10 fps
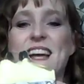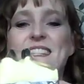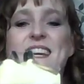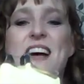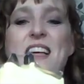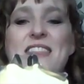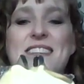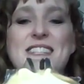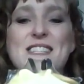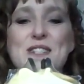As I got
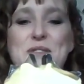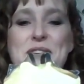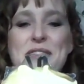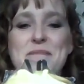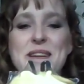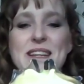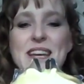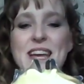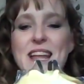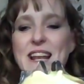this Stuart the
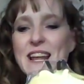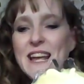Minion.